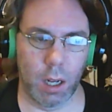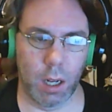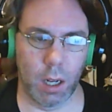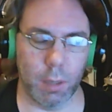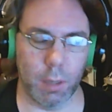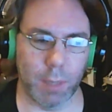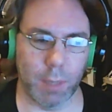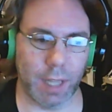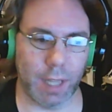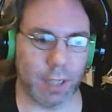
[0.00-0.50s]

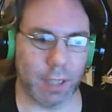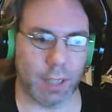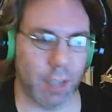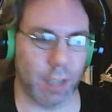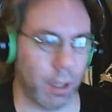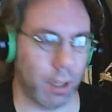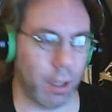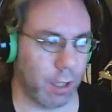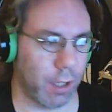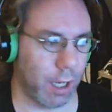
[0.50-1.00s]
But that's
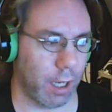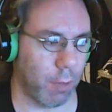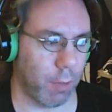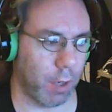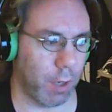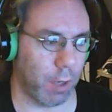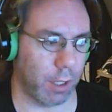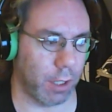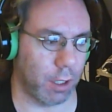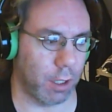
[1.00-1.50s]
another thing I
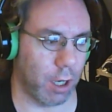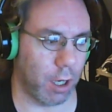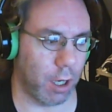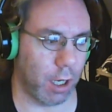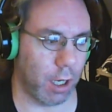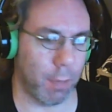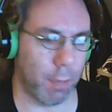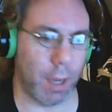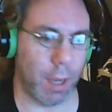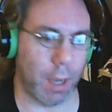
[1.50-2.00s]
wanted to
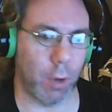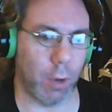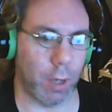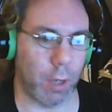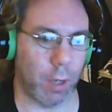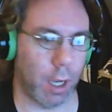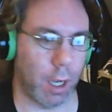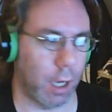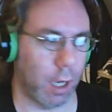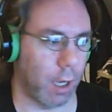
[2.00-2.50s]
talk about.
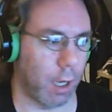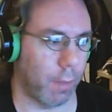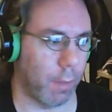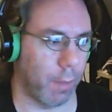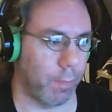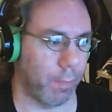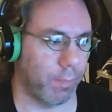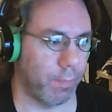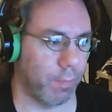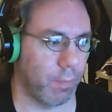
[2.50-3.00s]

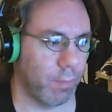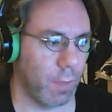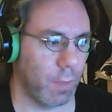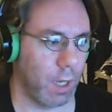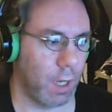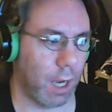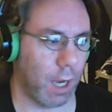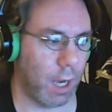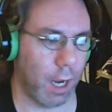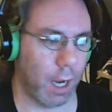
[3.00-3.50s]

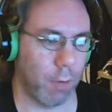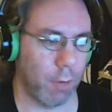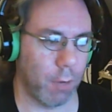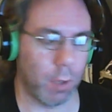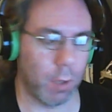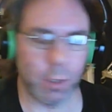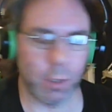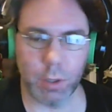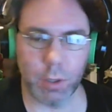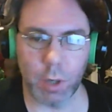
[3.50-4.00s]
I
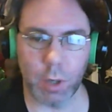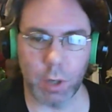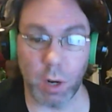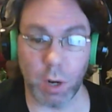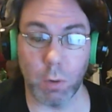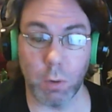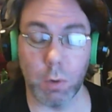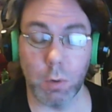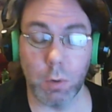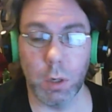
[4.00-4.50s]
want to
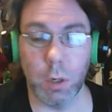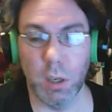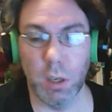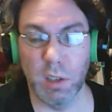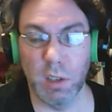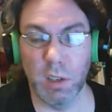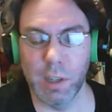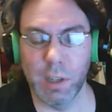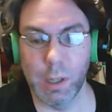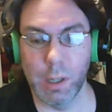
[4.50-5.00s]
know,
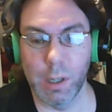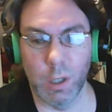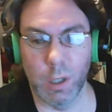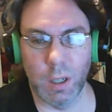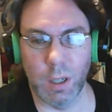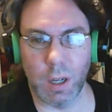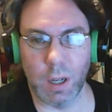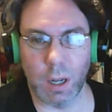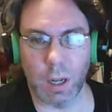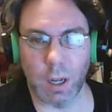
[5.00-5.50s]

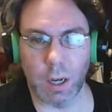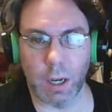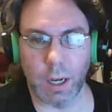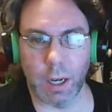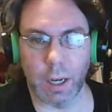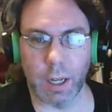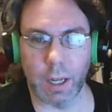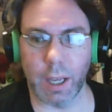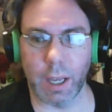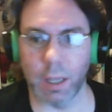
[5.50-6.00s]

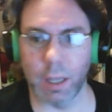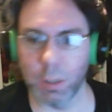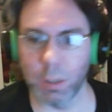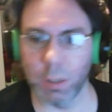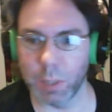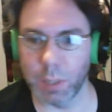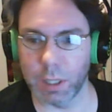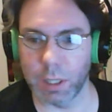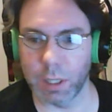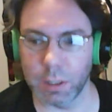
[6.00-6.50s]
and again,
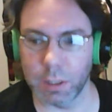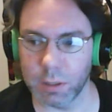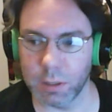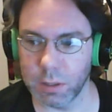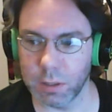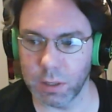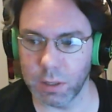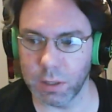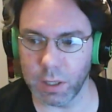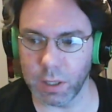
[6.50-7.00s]

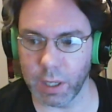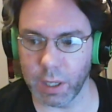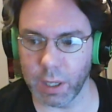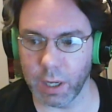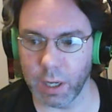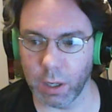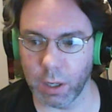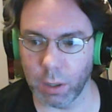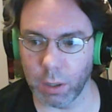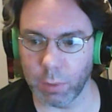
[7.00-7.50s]
nobody's
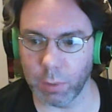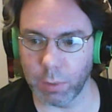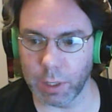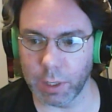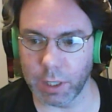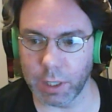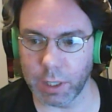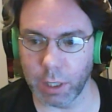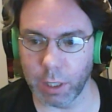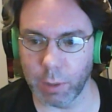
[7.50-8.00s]
here really
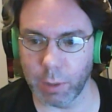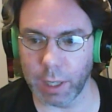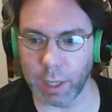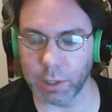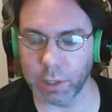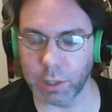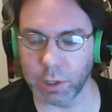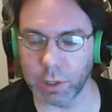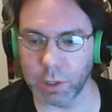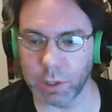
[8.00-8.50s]
to
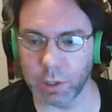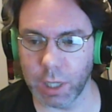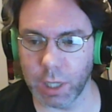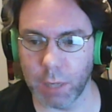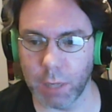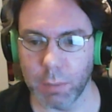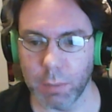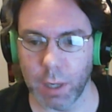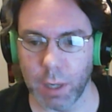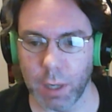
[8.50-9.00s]
interact just
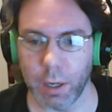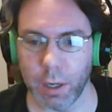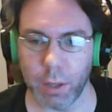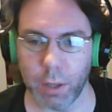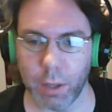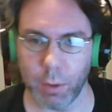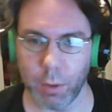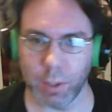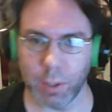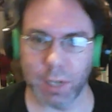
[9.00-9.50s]
yet, but I'm going to
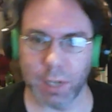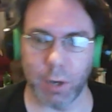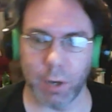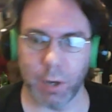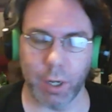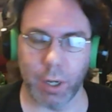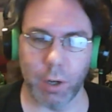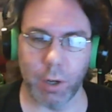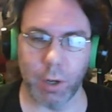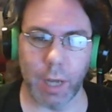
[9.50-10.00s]
throw this out
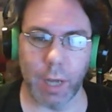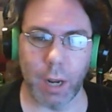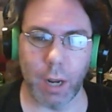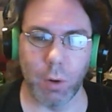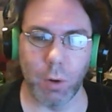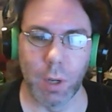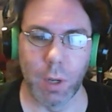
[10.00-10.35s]
here now.